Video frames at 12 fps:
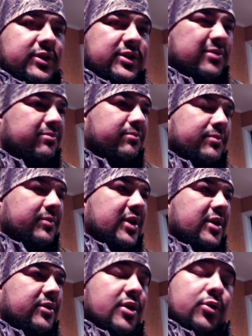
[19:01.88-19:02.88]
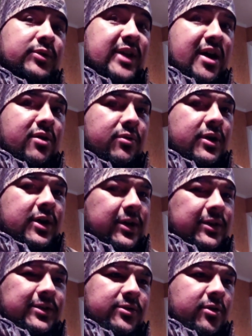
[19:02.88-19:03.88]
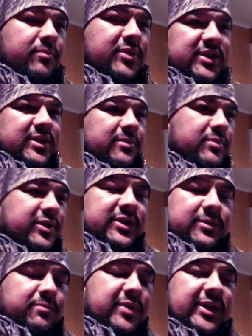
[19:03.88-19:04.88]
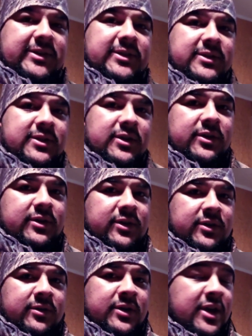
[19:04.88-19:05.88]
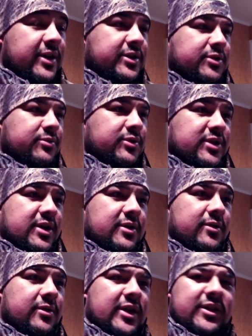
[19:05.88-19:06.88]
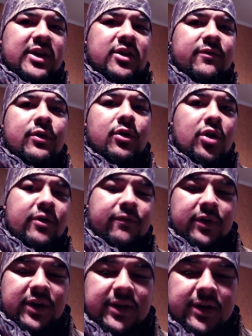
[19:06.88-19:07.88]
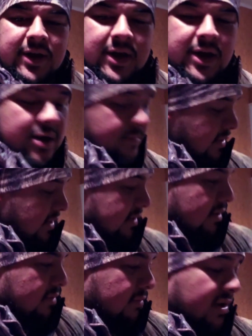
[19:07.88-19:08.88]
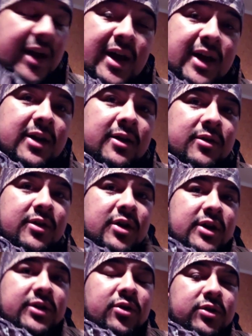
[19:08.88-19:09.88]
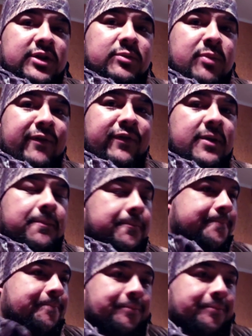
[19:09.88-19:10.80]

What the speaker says: and it's, yeah, the old down, it's got missing bits and pieces in it, and yeah, she was at the end of her life really. But I'm glad that I had got this puffy.